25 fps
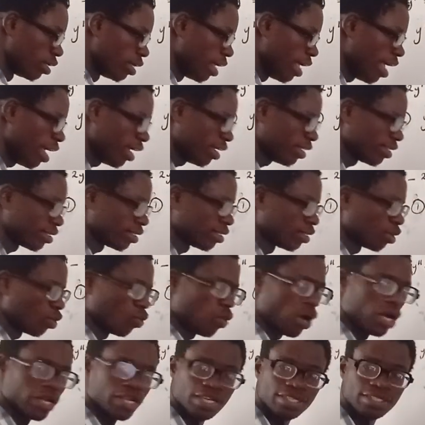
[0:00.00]
x,
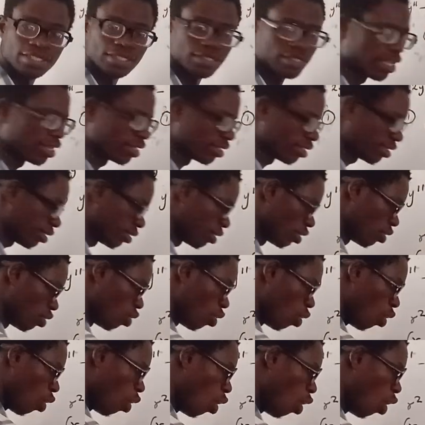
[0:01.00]
1x is x,
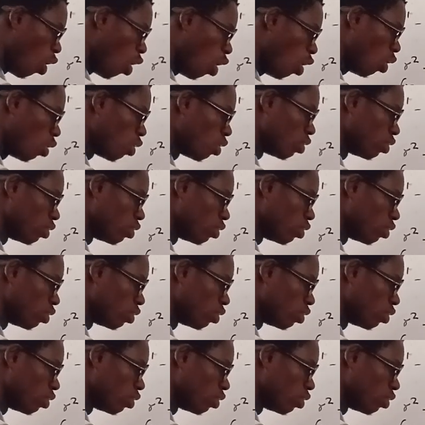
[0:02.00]
or